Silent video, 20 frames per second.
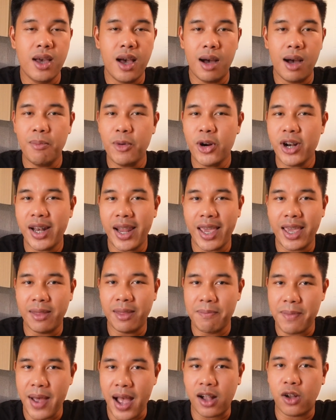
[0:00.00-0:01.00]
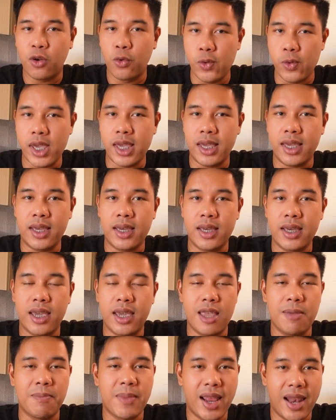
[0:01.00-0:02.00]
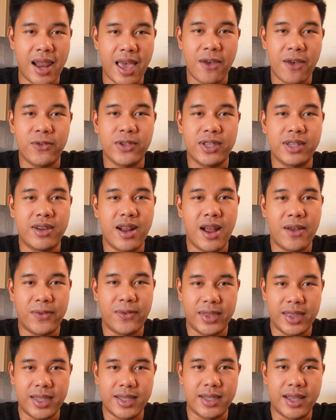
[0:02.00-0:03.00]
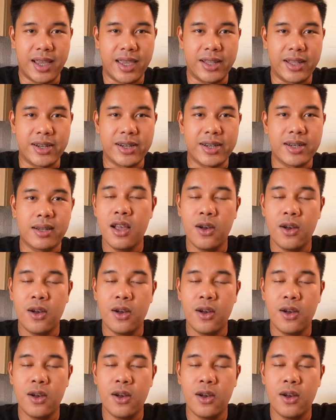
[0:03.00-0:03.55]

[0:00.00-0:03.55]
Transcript: a more laid-back week in my life as a graphic designer,